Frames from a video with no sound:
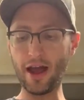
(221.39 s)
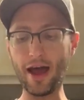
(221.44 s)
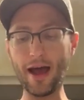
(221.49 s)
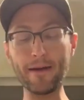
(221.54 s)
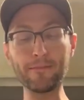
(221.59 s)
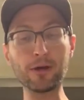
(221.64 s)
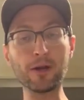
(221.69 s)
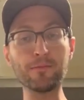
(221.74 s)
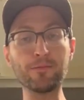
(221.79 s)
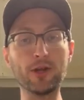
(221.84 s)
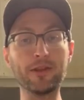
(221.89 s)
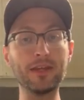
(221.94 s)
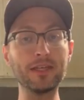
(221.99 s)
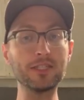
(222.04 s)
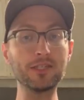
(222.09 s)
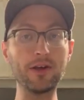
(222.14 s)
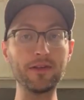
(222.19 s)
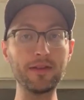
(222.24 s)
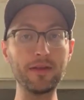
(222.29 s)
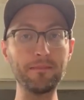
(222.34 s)
I'm going to put
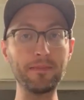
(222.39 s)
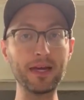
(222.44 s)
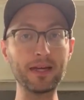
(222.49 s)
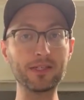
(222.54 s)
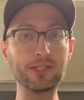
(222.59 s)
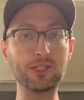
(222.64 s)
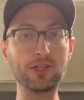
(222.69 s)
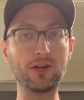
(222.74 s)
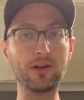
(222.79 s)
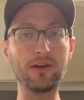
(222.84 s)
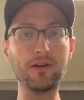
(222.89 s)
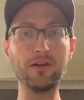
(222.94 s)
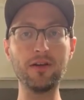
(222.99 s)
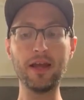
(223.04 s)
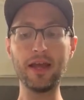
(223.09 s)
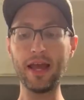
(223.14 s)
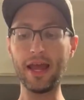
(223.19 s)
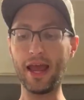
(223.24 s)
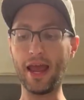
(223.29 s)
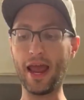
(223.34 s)
this on the mixer,
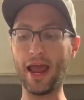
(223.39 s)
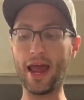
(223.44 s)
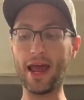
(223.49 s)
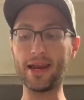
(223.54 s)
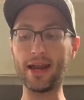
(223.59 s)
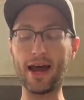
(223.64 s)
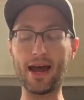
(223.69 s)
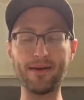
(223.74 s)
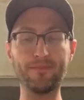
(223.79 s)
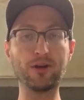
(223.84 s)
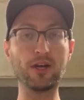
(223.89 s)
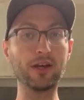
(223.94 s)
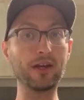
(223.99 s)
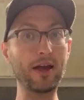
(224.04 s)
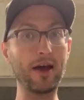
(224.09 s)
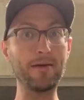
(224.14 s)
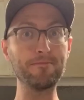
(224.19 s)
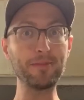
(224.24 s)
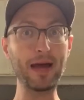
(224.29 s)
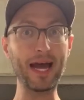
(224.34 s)
and I'm going to
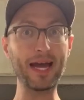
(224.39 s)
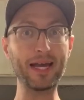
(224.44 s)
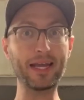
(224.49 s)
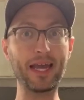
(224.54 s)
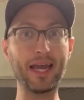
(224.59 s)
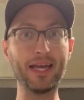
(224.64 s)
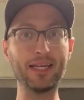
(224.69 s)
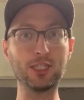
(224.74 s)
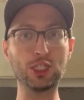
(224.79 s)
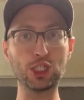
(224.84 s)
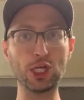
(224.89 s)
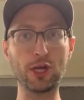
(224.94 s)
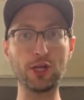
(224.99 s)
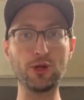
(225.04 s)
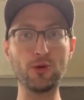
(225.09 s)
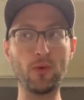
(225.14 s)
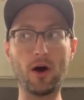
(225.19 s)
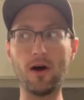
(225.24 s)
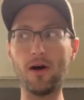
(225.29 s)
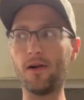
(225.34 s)
come back and show
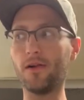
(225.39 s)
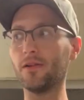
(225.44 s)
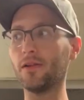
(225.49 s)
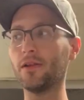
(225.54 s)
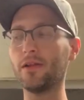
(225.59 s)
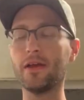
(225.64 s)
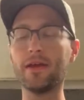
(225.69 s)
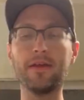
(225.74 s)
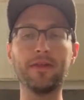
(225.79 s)
you all